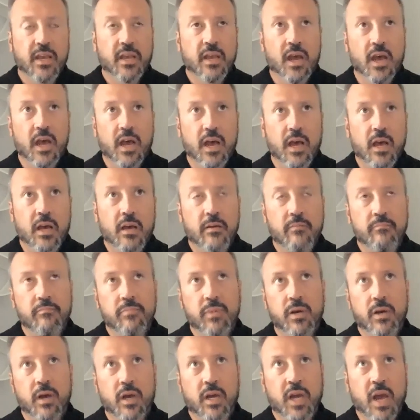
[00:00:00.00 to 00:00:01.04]

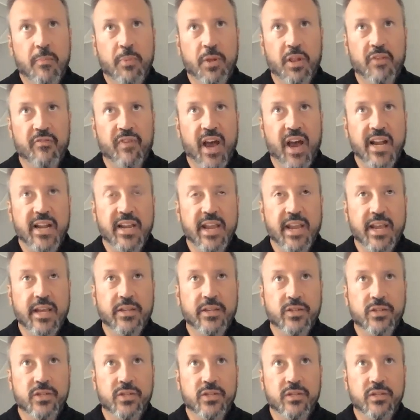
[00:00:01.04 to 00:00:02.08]
a couple of
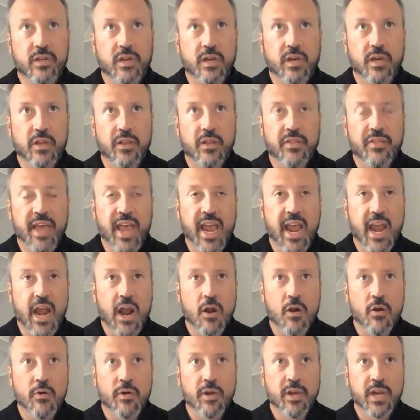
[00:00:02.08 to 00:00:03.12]
ideas
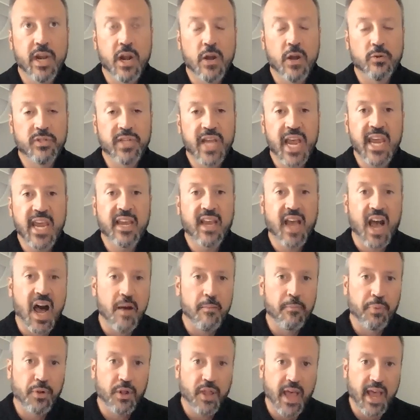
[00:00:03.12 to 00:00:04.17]
there. Take
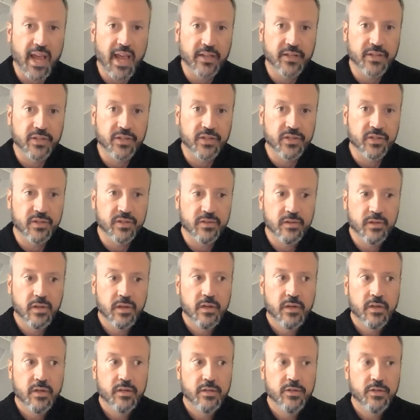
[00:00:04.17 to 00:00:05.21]
complex
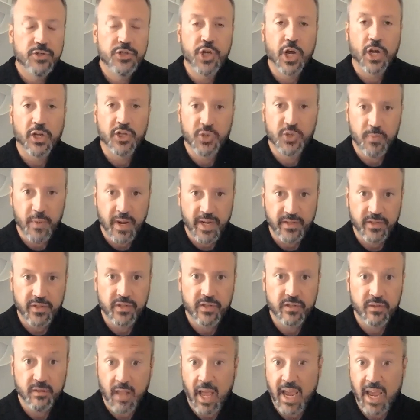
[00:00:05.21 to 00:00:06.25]

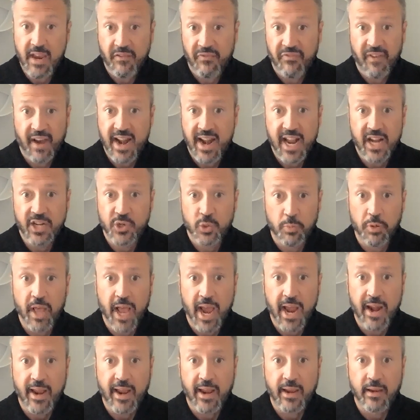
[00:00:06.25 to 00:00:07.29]
judgments like financial
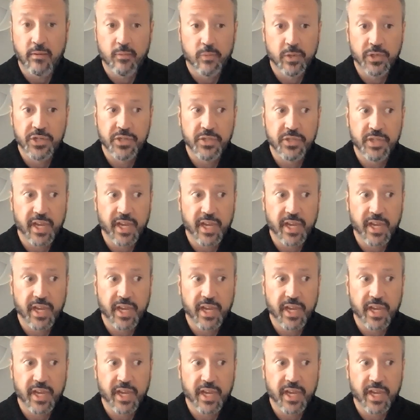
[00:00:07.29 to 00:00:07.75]
planning, which is